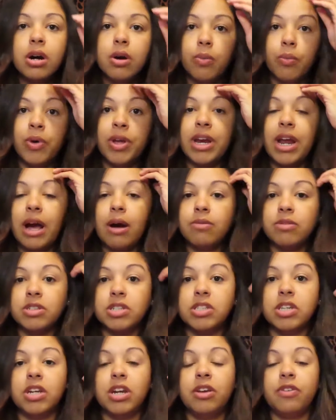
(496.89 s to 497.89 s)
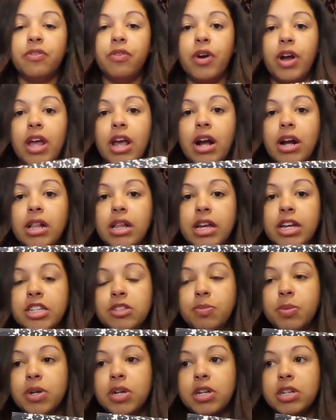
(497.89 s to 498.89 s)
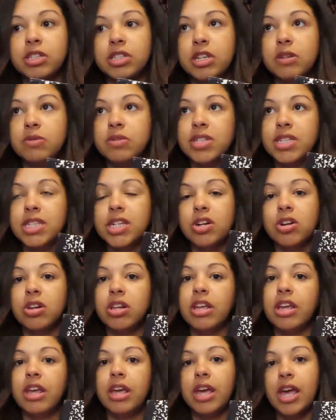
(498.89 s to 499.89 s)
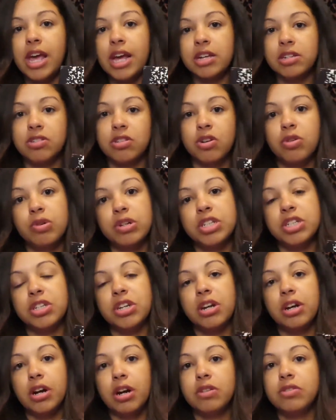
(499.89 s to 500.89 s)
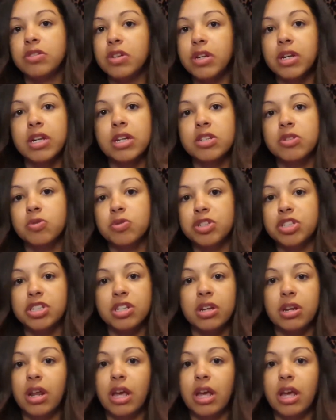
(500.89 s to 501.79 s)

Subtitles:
when I was studying for NCLEX, because it was literally answer a question and go to the next question,